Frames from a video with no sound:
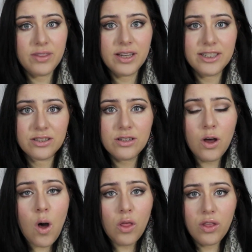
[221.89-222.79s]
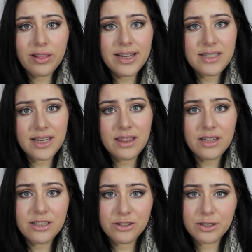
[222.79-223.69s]
the list in
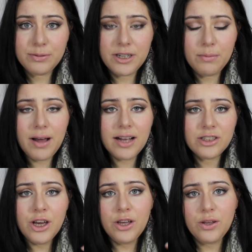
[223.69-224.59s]
the description box,